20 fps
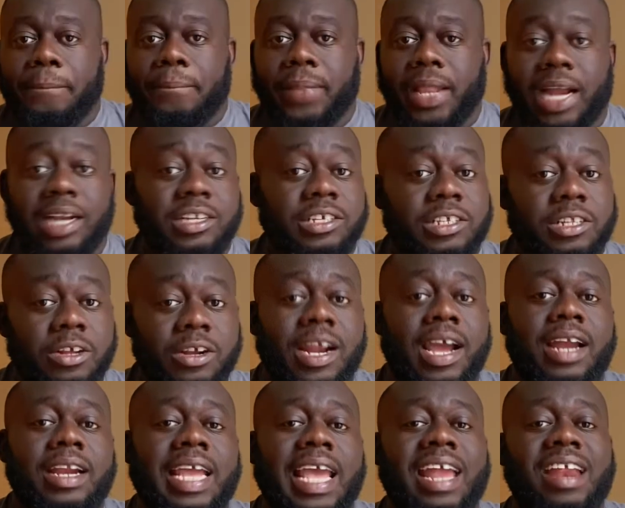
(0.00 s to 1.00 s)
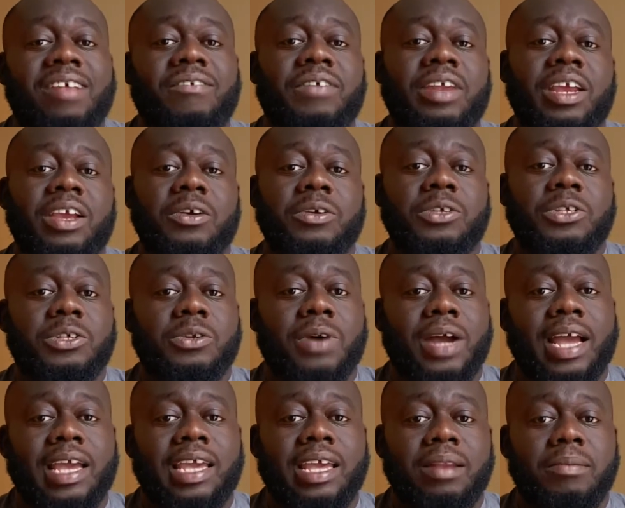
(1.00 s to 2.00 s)
I just learned how to edit videos so
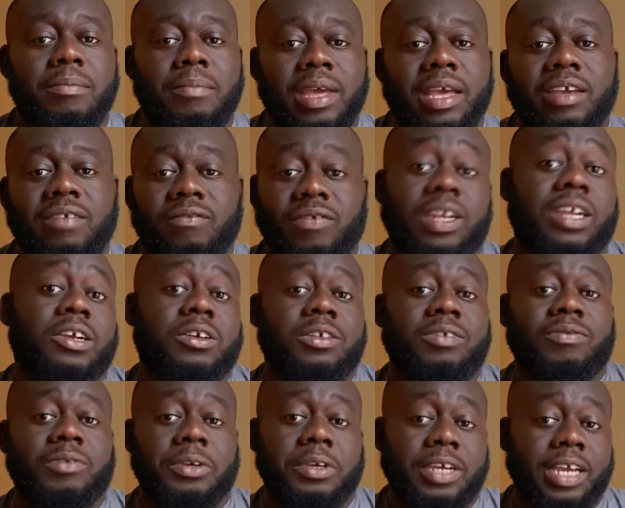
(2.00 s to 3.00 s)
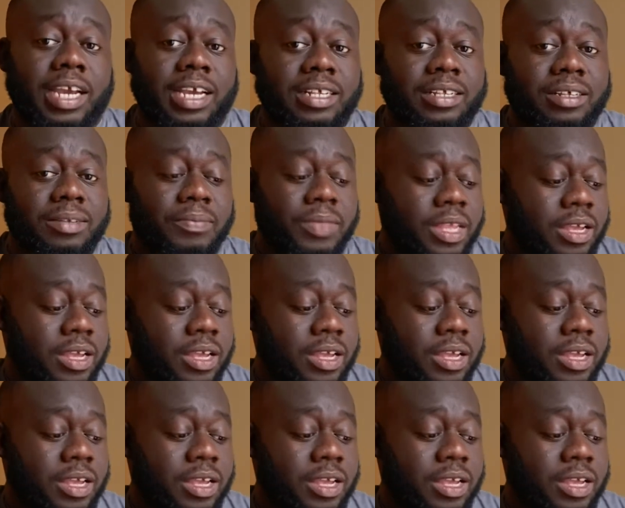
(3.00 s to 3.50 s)
I can make videos for you guys.